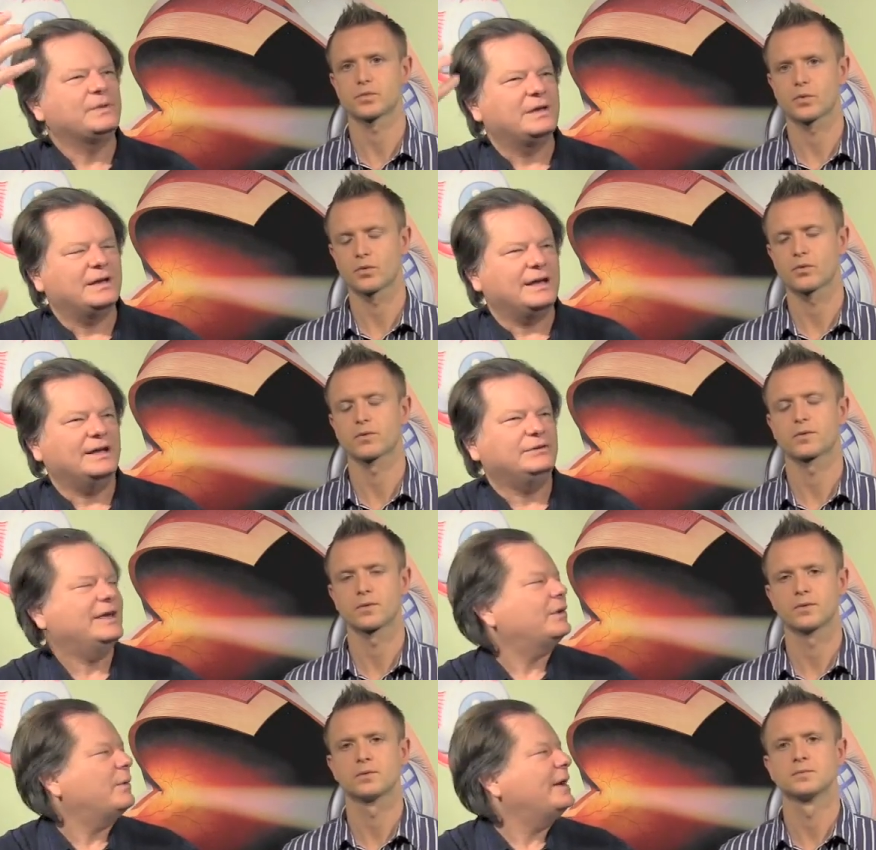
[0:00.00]
Speaker 1: Mm-hmm. And you
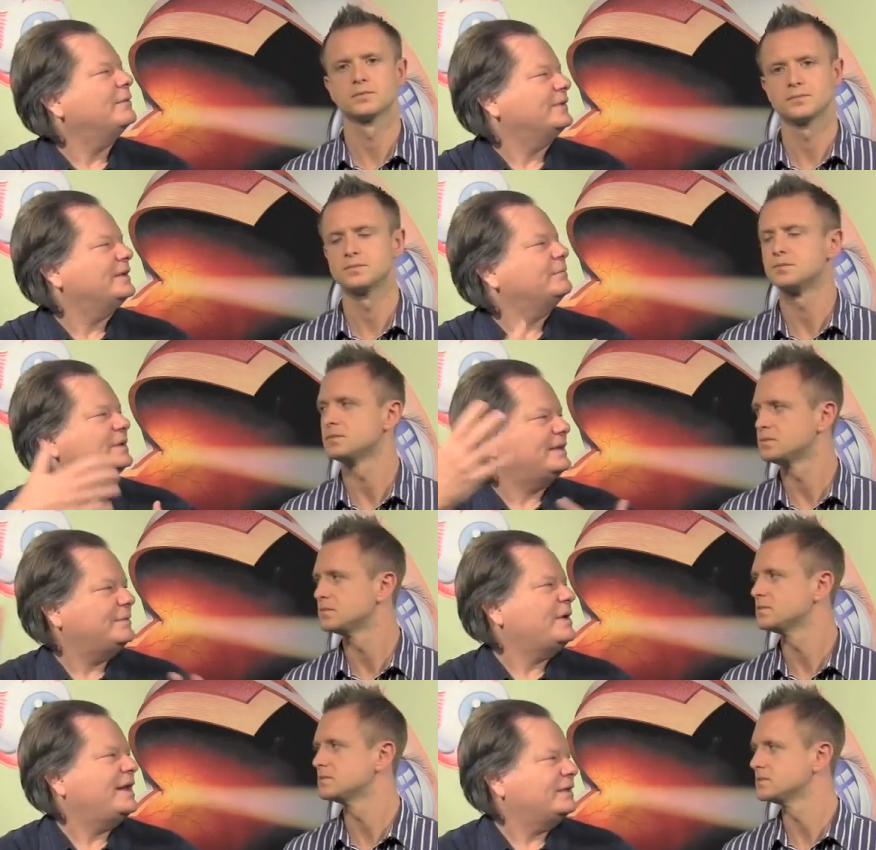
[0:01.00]
get away with it, but
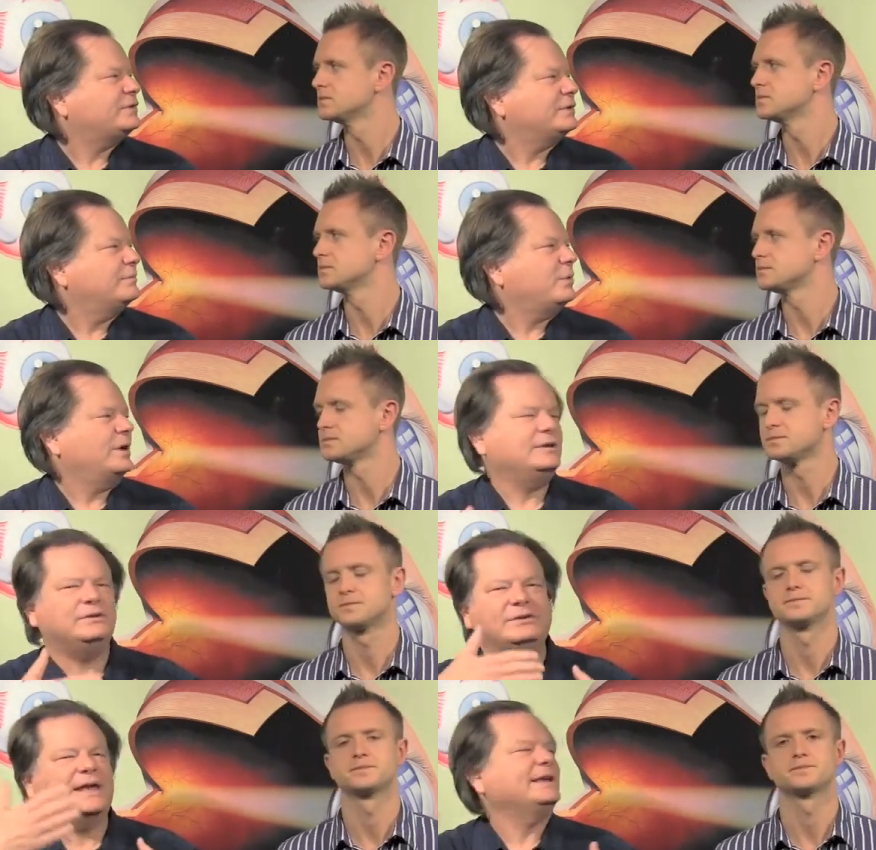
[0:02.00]
then at a certain point,
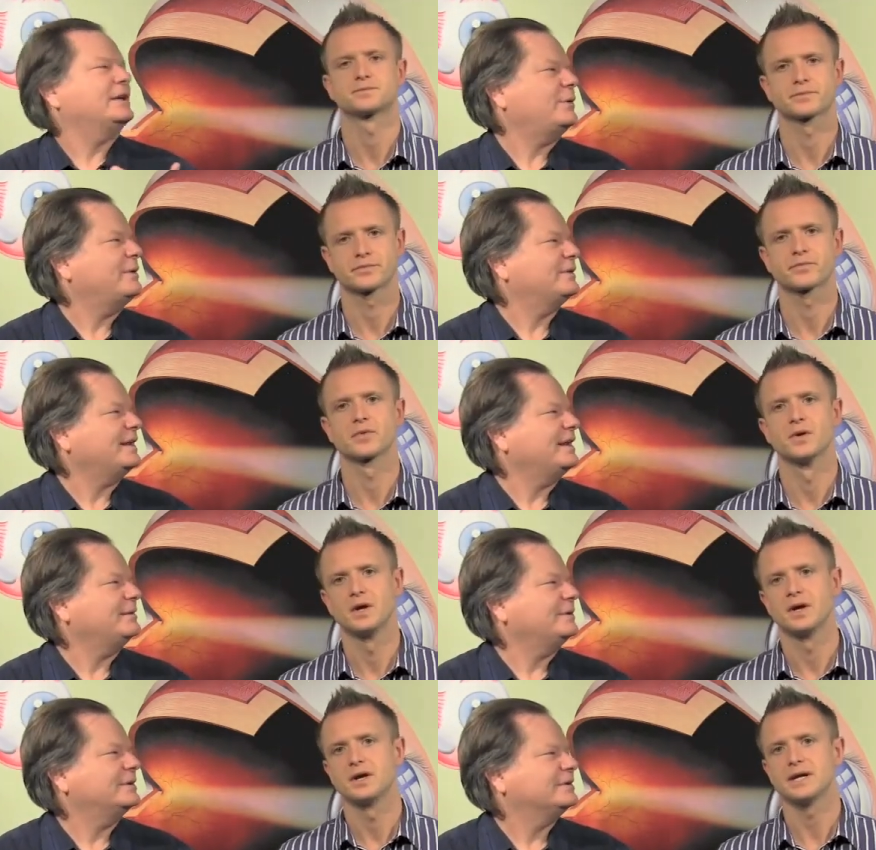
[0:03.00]
you can't get away with it
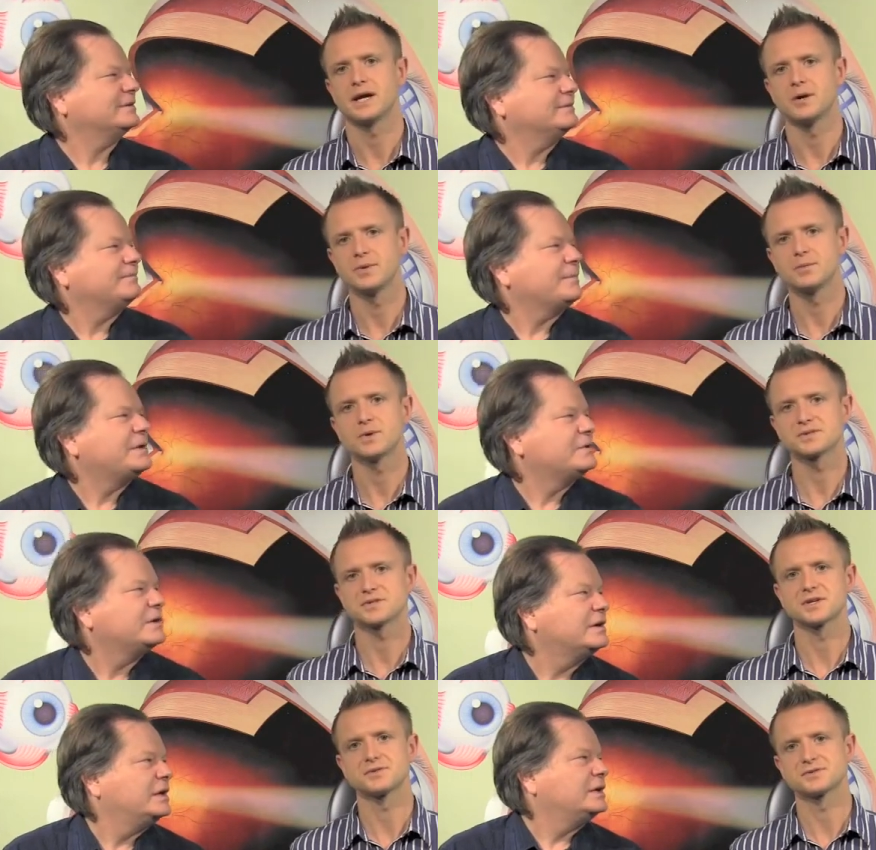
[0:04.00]
anymore.
Speaker 2: Yeah, I mean,
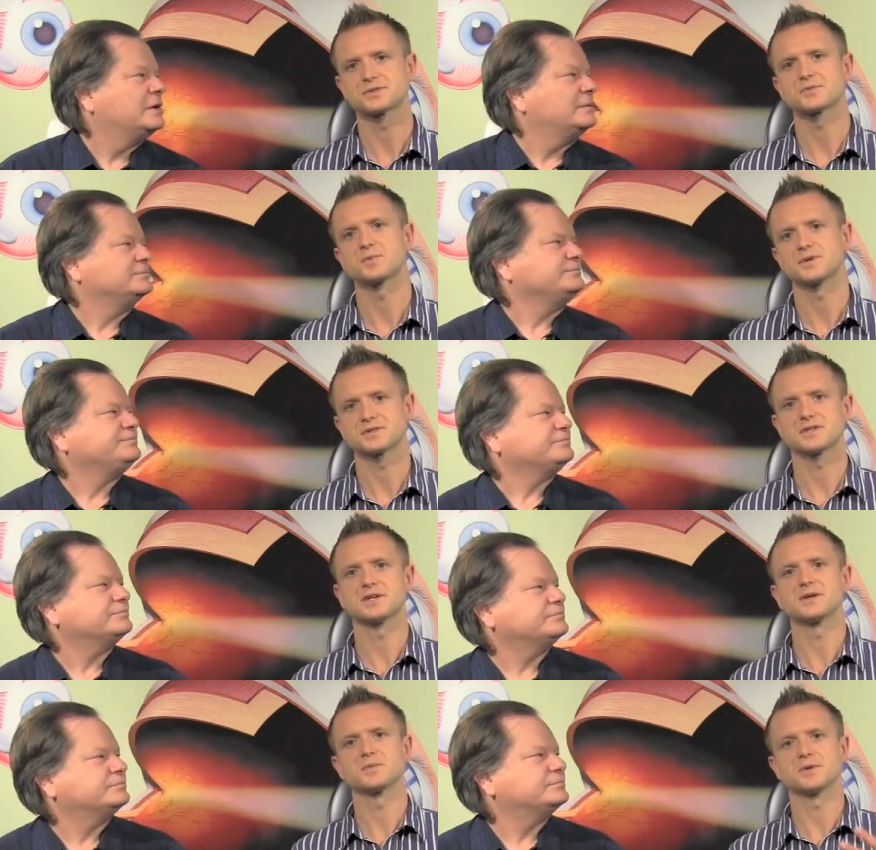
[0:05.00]
once those, once
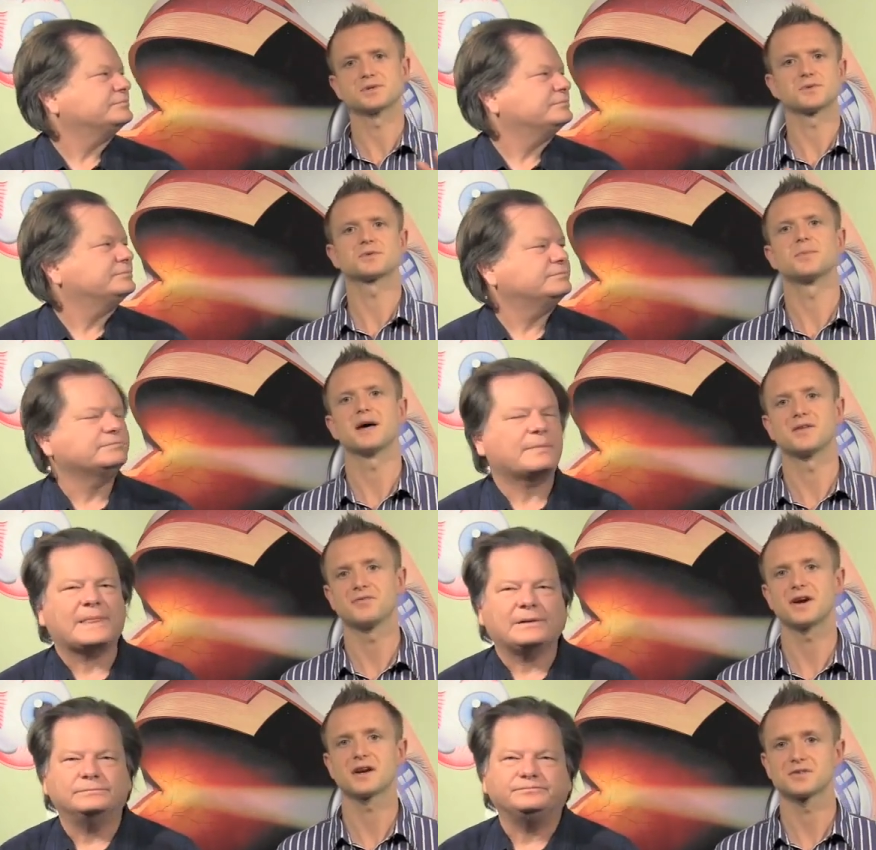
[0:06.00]
the, we talked about the
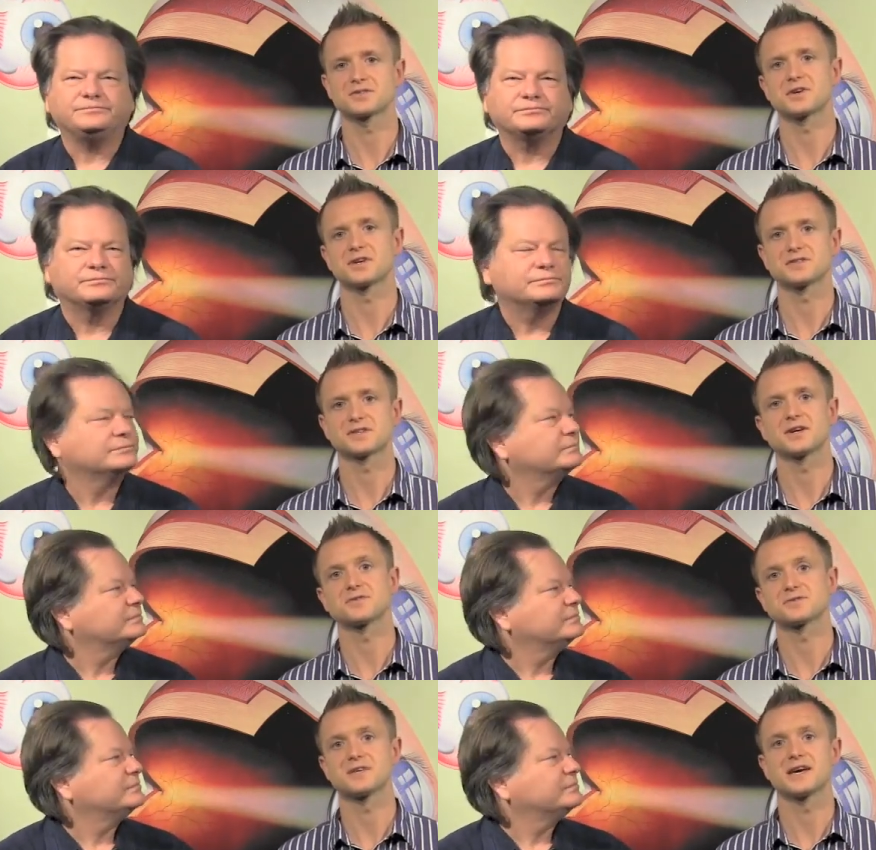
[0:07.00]
phagocyte
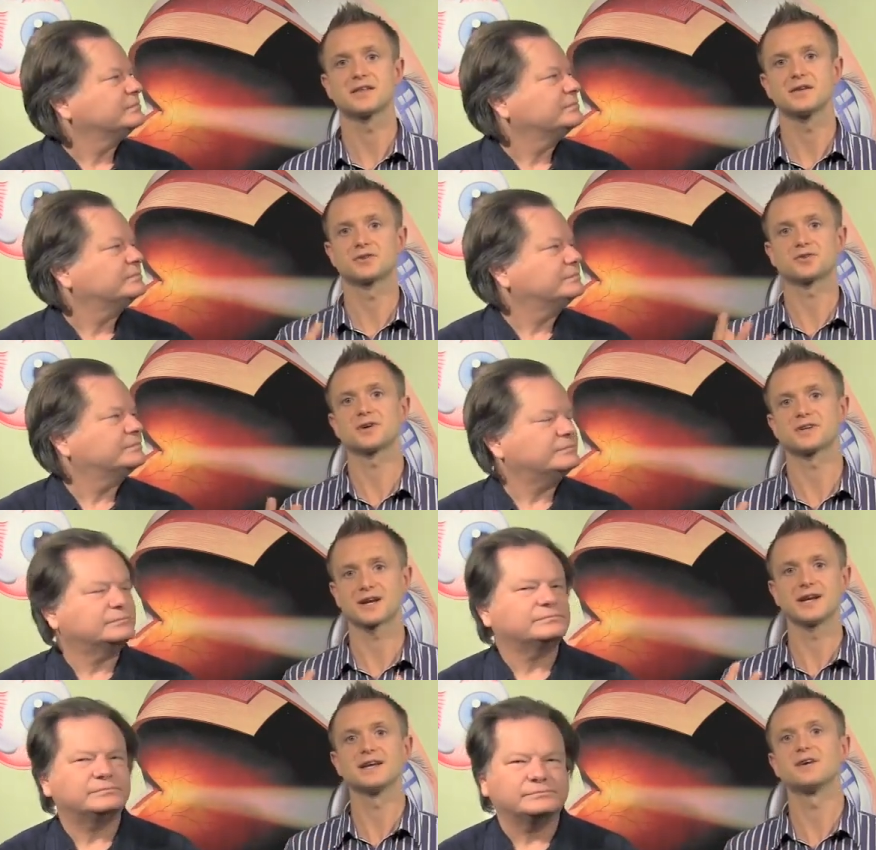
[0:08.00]
cells there that are trying to
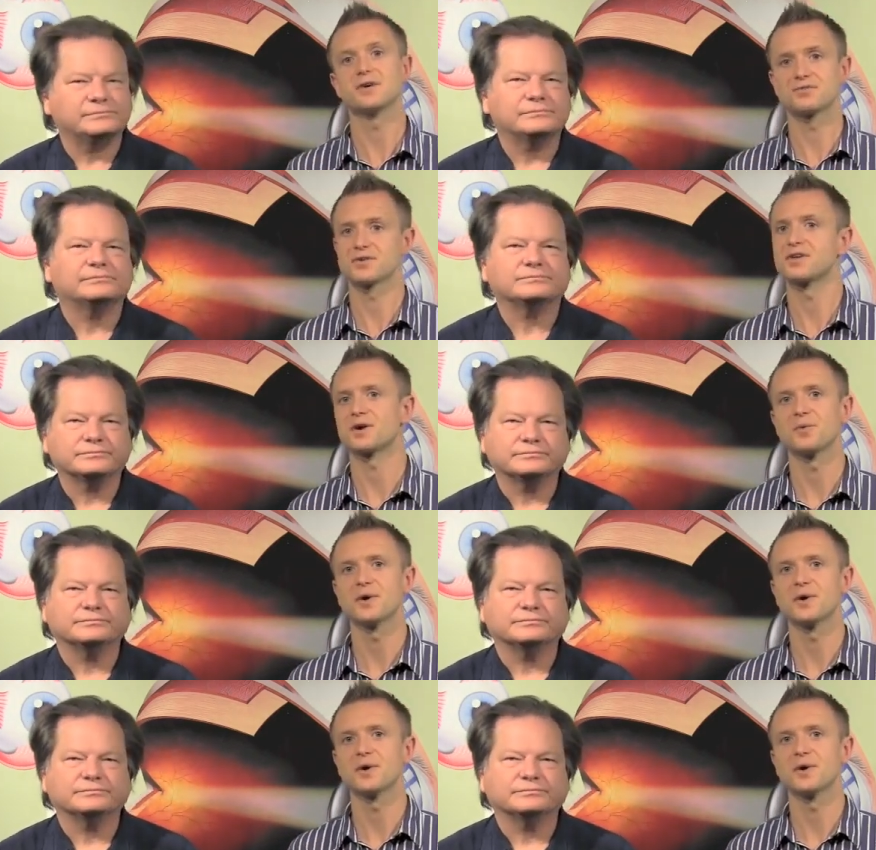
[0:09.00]
clear everything